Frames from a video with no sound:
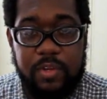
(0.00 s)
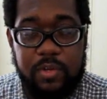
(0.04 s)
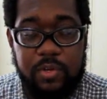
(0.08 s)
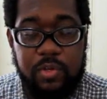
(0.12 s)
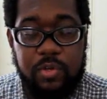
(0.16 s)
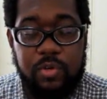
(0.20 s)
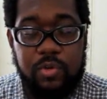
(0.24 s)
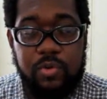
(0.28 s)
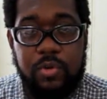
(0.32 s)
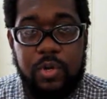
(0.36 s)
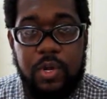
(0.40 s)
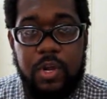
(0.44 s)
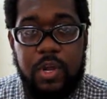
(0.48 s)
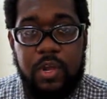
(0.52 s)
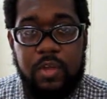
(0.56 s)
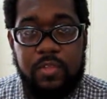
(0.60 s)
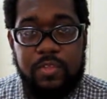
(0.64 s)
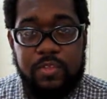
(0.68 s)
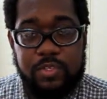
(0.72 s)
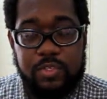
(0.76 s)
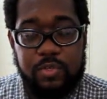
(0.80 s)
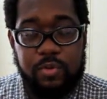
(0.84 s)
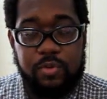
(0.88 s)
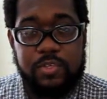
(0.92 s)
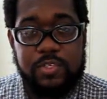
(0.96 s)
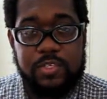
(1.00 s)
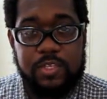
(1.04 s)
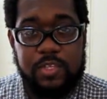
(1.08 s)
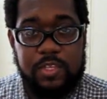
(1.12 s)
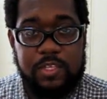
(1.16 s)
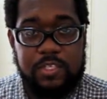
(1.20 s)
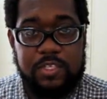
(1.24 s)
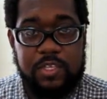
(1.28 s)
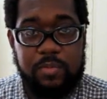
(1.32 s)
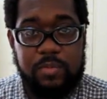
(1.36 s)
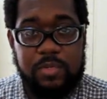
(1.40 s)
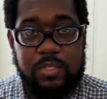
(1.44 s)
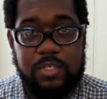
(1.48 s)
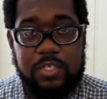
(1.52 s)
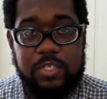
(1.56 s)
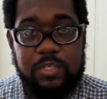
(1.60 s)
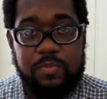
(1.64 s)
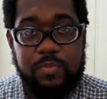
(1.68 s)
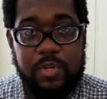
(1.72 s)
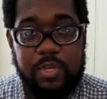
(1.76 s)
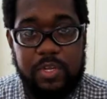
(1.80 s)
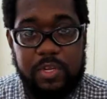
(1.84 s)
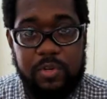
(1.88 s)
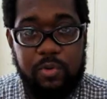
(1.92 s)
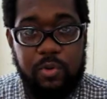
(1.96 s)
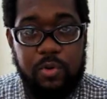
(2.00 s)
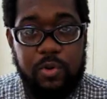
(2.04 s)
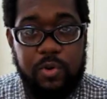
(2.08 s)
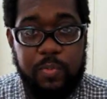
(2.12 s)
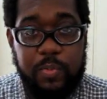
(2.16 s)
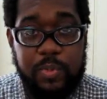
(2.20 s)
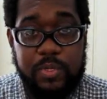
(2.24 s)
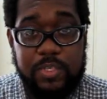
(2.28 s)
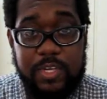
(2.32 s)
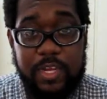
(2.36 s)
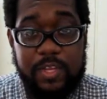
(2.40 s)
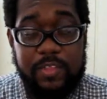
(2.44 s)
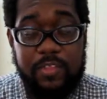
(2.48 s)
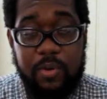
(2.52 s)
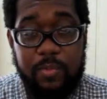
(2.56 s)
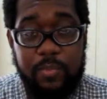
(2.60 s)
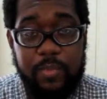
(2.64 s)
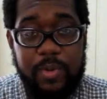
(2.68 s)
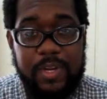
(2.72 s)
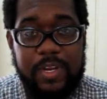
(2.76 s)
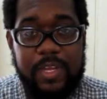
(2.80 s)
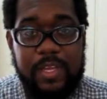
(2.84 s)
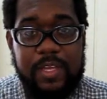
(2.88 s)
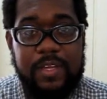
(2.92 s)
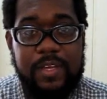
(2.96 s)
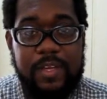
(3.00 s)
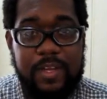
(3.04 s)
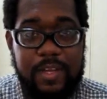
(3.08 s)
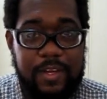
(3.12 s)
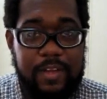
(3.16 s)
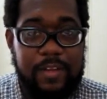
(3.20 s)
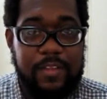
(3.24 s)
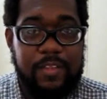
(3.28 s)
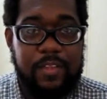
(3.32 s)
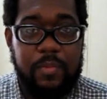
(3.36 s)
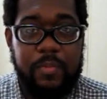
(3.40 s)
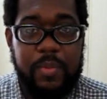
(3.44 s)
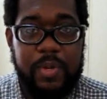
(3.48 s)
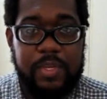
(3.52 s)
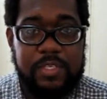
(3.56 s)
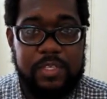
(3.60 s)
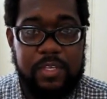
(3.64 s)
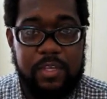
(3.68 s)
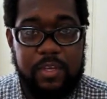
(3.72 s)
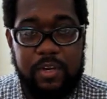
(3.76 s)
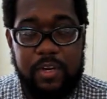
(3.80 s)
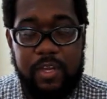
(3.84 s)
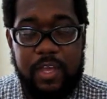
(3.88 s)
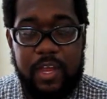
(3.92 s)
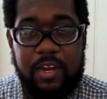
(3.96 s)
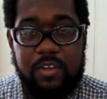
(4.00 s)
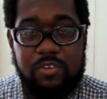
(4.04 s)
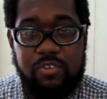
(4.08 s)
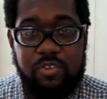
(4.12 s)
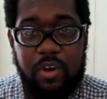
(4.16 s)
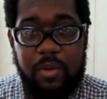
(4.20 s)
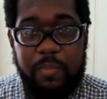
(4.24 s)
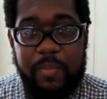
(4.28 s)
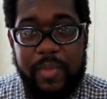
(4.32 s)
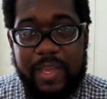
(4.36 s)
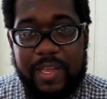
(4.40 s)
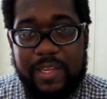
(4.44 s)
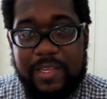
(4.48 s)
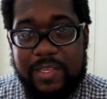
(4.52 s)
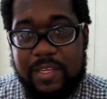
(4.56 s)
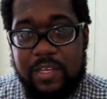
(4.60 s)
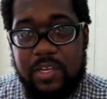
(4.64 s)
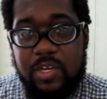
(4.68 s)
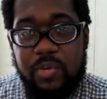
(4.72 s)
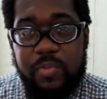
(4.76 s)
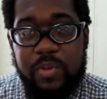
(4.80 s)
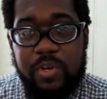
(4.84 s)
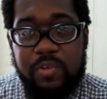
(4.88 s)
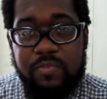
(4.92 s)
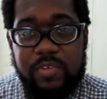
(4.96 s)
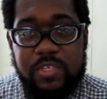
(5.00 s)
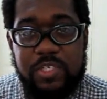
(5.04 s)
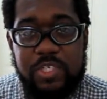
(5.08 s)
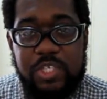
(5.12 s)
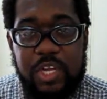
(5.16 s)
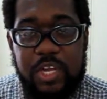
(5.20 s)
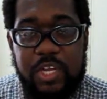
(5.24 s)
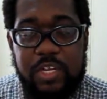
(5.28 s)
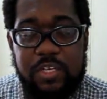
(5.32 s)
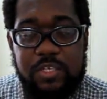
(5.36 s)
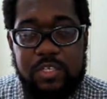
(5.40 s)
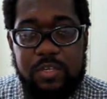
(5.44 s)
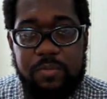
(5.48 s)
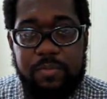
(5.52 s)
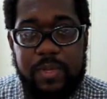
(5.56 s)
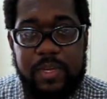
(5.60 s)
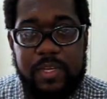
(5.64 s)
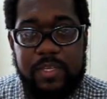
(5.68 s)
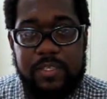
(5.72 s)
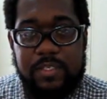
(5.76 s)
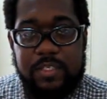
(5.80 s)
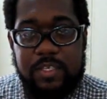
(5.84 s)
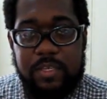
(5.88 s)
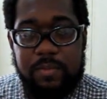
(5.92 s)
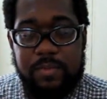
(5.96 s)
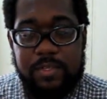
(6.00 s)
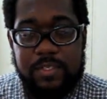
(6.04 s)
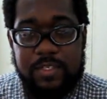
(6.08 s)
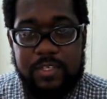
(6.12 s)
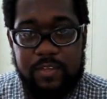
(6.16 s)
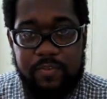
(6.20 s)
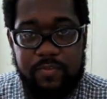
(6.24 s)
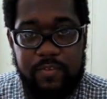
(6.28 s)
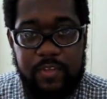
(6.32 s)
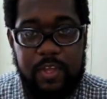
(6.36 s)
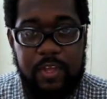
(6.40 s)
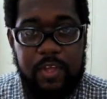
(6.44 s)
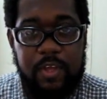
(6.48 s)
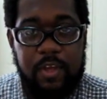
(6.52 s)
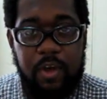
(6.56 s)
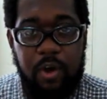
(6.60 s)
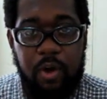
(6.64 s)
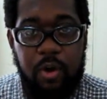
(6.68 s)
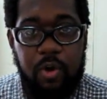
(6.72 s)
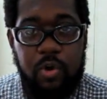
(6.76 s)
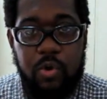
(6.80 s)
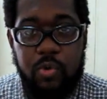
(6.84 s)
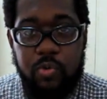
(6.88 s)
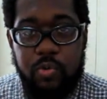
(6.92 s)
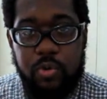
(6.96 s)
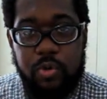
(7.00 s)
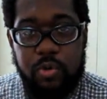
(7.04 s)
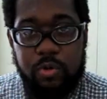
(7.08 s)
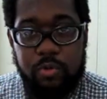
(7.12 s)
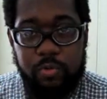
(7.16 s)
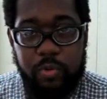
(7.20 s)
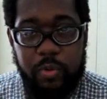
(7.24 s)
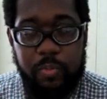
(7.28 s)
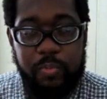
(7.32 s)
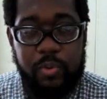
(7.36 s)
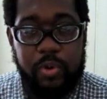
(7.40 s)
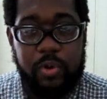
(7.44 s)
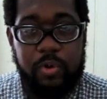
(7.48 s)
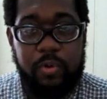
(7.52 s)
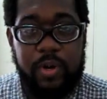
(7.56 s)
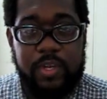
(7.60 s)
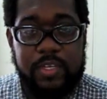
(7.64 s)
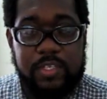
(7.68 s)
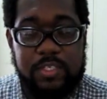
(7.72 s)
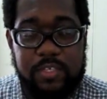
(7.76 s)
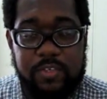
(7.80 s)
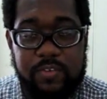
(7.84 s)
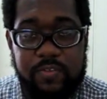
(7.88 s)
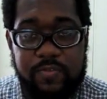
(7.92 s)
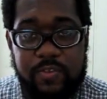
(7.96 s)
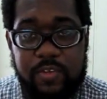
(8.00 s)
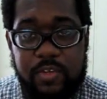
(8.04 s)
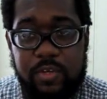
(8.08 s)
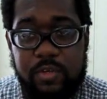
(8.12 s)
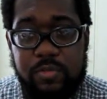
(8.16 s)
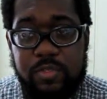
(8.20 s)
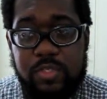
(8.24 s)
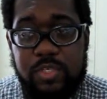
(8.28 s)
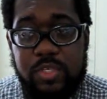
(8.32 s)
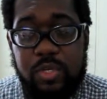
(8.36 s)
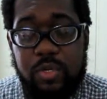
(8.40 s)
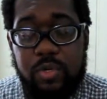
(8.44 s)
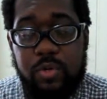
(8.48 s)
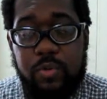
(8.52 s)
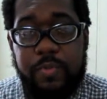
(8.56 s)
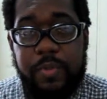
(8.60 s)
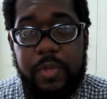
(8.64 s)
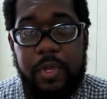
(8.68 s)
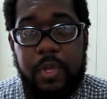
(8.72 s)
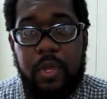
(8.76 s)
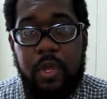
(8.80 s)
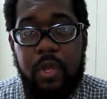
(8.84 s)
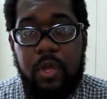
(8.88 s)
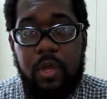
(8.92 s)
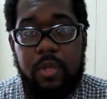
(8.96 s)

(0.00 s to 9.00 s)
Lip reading: They knew the sources of these images, but in order to protect their money, they're basically going to kind of try to make a little bit of a change to make it seem as if, oh, we're progressive, So,